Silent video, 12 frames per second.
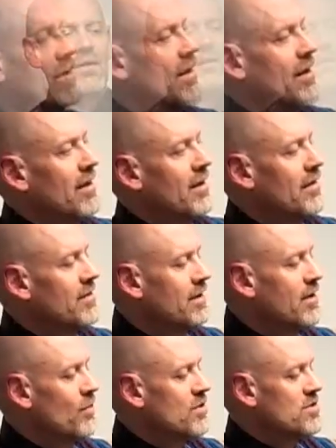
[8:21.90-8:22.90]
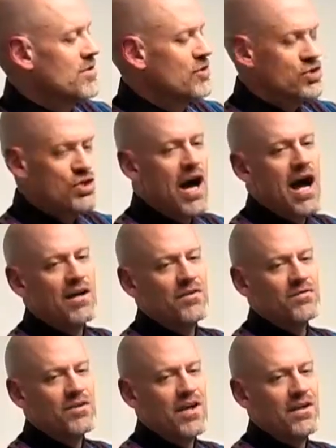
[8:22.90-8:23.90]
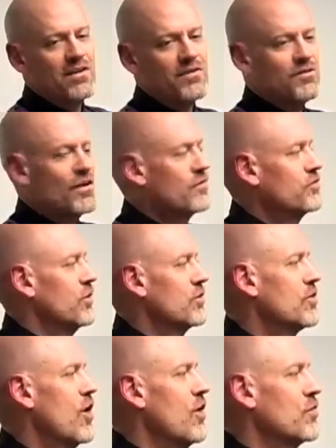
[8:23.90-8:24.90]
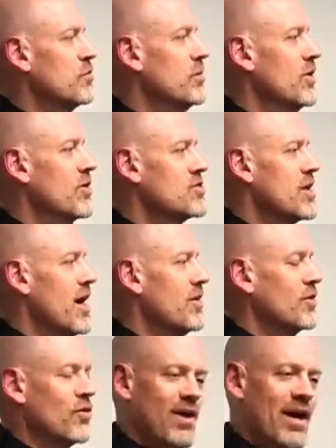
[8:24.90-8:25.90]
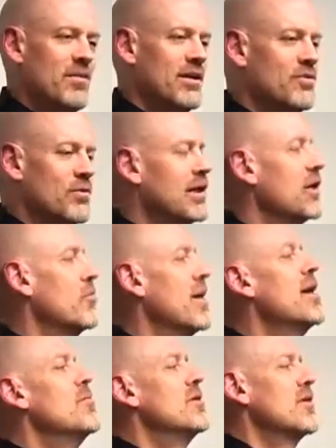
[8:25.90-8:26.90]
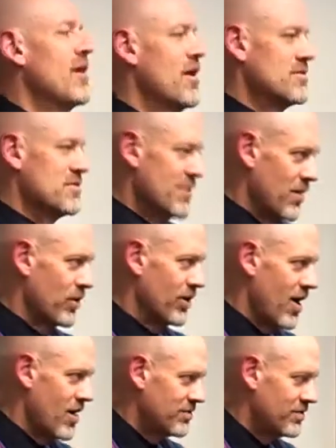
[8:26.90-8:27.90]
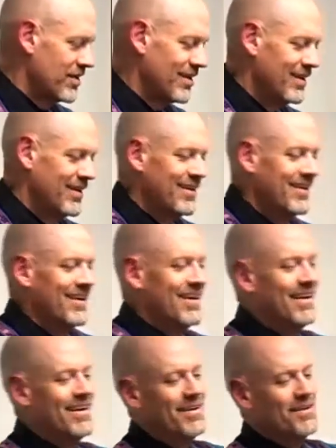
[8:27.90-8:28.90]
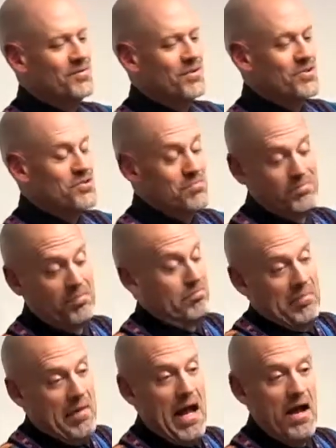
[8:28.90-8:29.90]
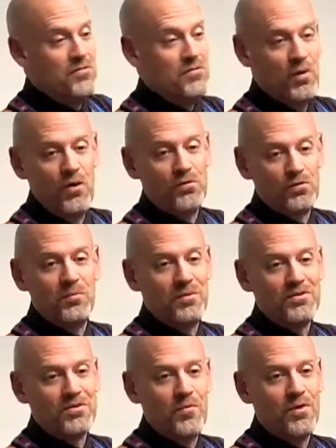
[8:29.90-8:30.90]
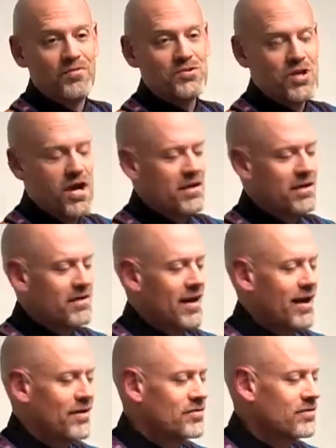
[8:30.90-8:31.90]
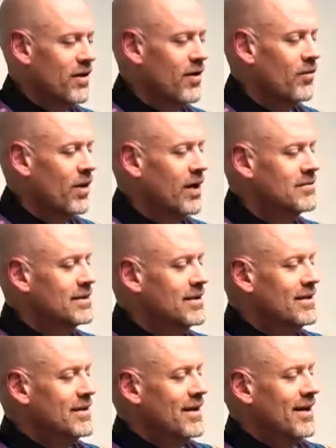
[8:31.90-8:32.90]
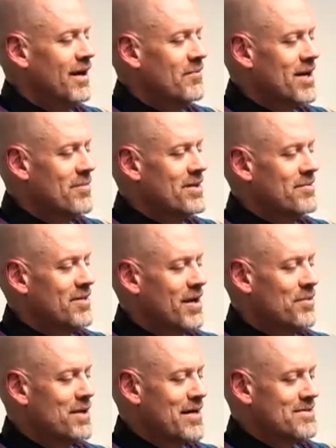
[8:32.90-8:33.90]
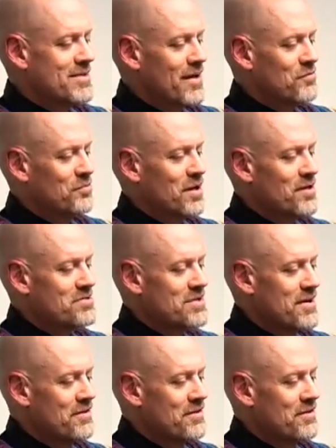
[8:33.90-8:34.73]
Uh, that it was the shock of taking a six foot tall spirit child and cramming it into a little baby that caused the memory loss, uh, which I suppose would be somewhat of a shocking thing. So uh, uh maybe maybe that's the explanation.